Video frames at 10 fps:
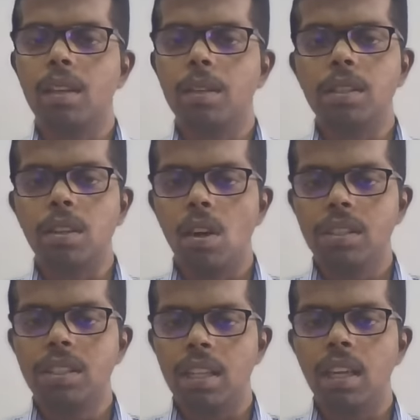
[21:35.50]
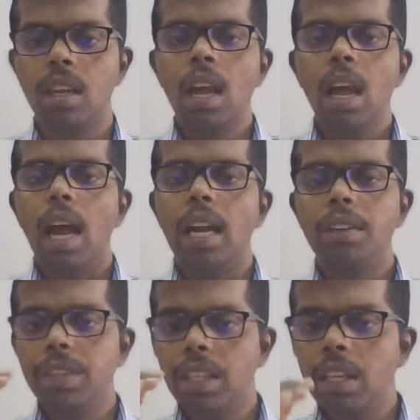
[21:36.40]
cost, and
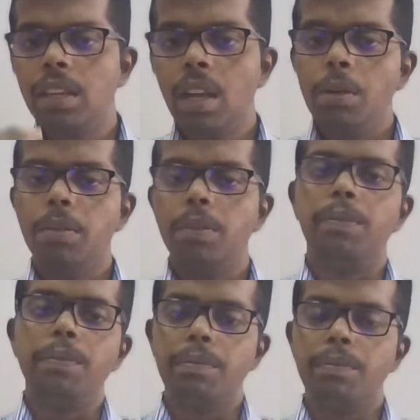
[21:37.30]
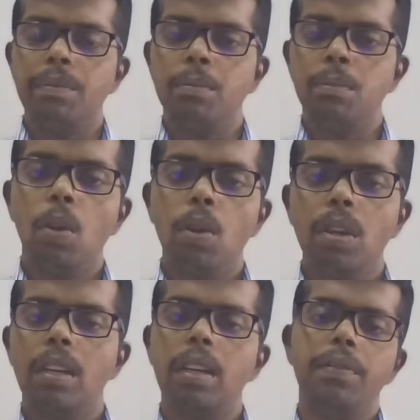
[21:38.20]
with the more
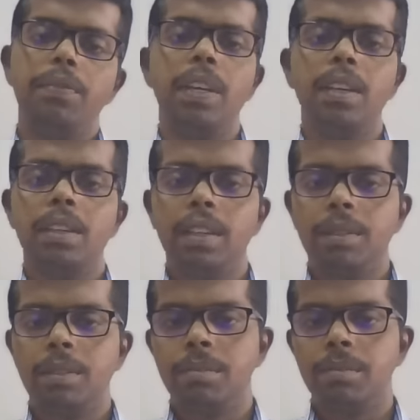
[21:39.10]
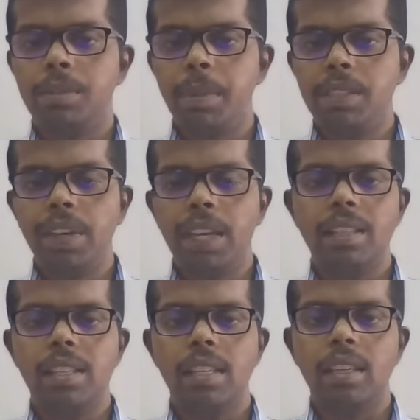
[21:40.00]

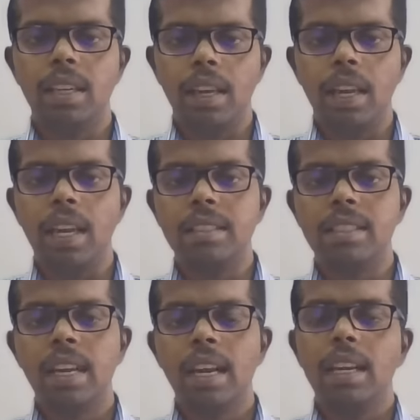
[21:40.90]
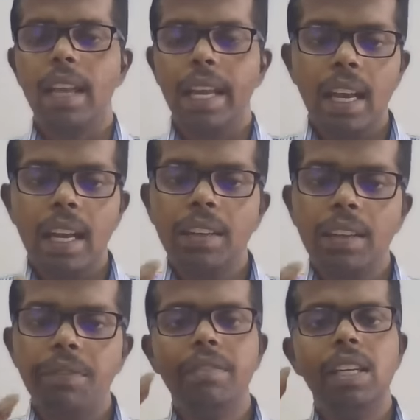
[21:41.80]
specification enhance, like that
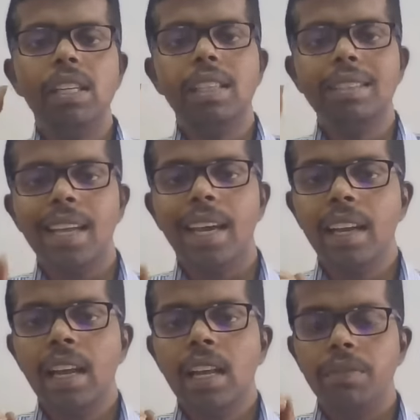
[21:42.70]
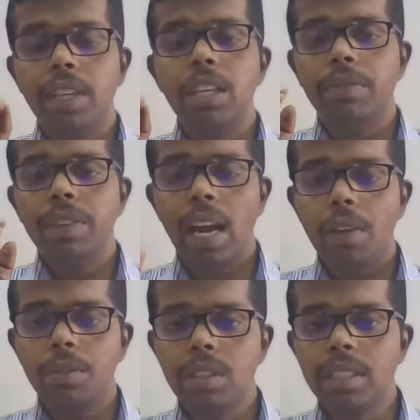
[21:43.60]
we will decide. We
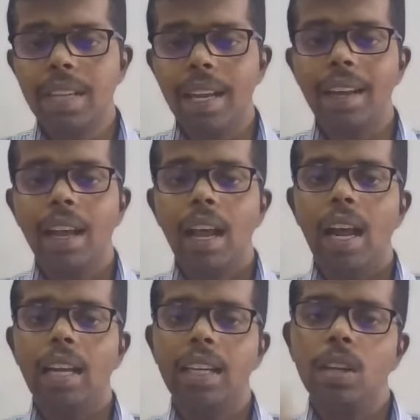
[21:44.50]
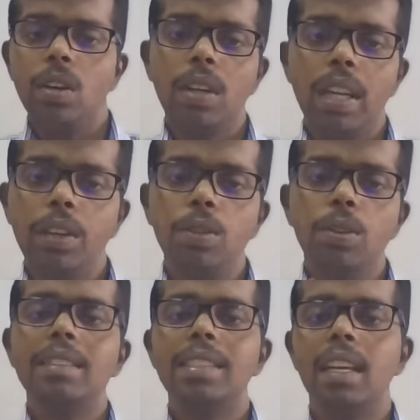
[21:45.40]
have to decide, and then only you
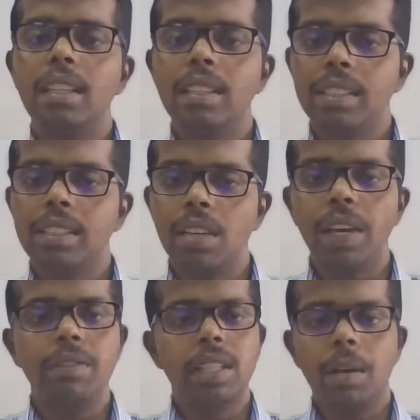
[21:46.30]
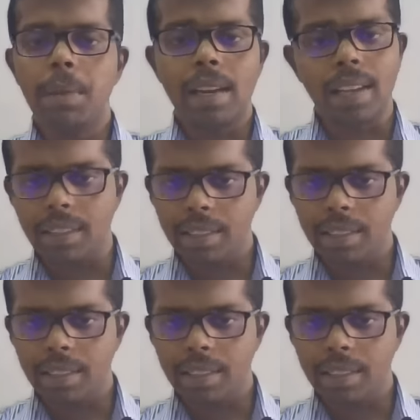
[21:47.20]
can survive in the market.